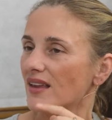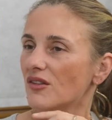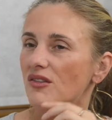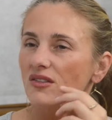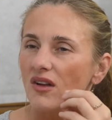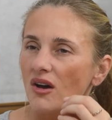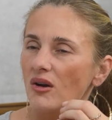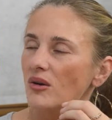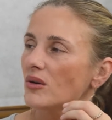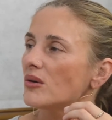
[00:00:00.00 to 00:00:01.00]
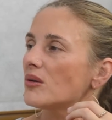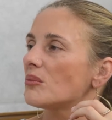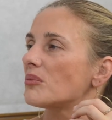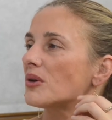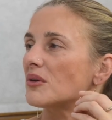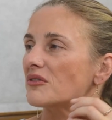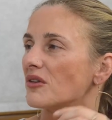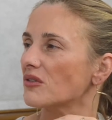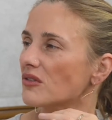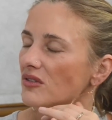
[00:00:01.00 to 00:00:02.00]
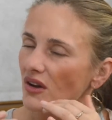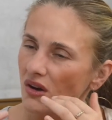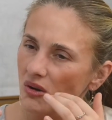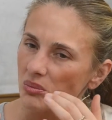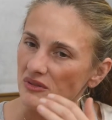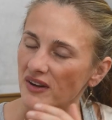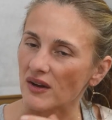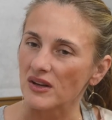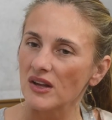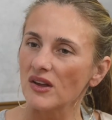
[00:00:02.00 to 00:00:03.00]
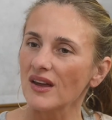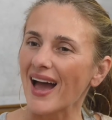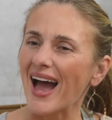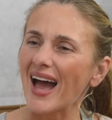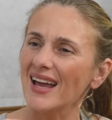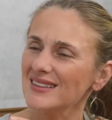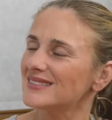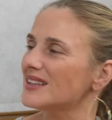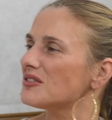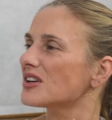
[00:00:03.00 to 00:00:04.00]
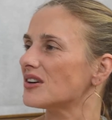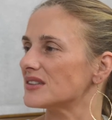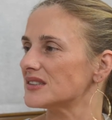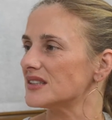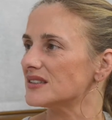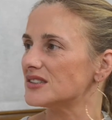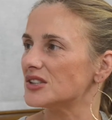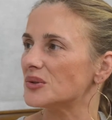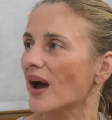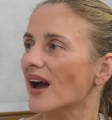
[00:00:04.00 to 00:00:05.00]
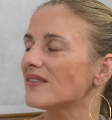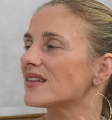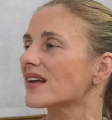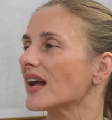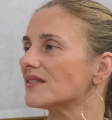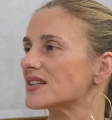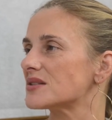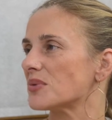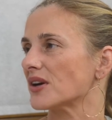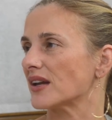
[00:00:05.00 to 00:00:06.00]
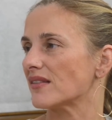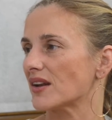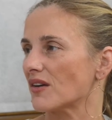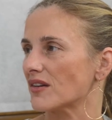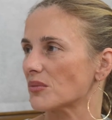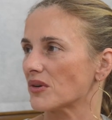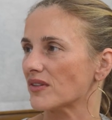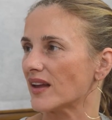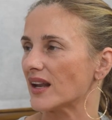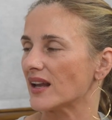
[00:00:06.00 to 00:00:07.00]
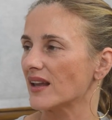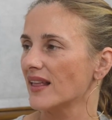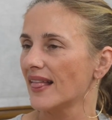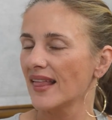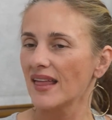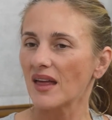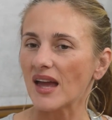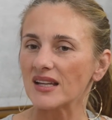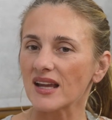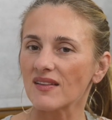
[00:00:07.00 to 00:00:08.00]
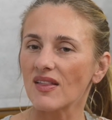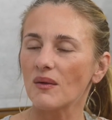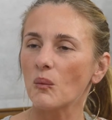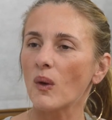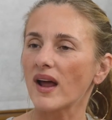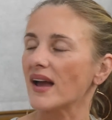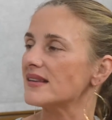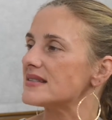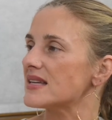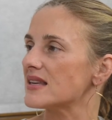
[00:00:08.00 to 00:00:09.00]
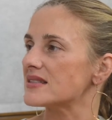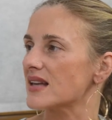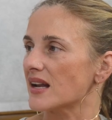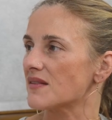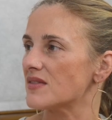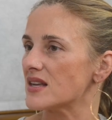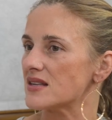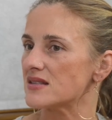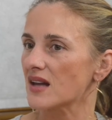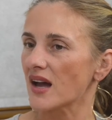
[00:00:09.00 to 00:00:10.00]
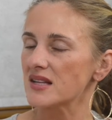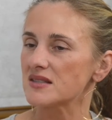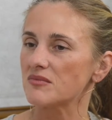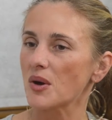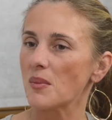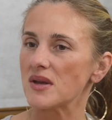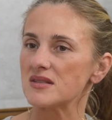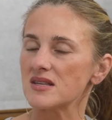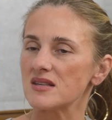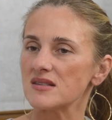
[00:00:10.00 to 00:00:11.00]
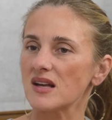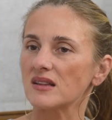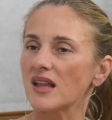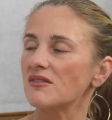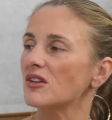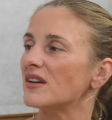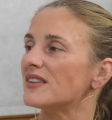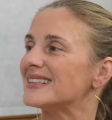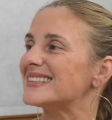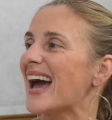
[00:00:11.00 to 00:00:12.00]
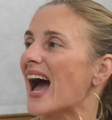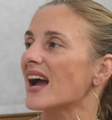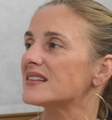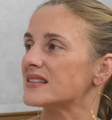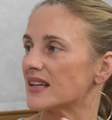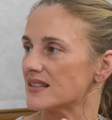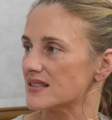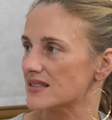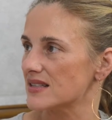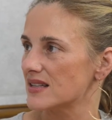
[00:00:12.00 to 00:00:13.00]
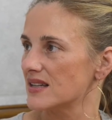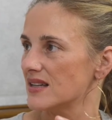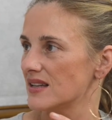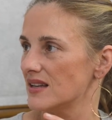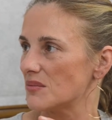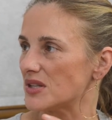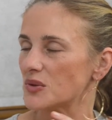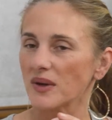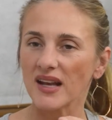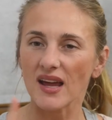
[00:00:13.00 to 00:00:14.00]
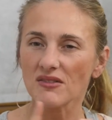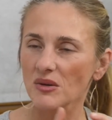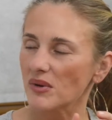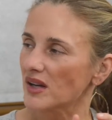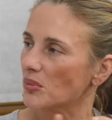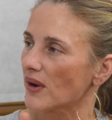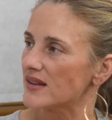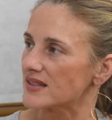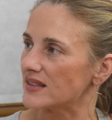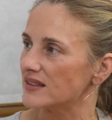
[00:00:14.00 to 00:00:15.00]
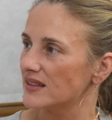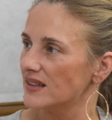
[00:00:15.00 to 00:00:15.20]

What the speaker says: So beautiful, so profound, and difficult to have this kind of experience in a hospital setting. And yet what I see inside of these kinds of moments is a level of intactness between everybody present,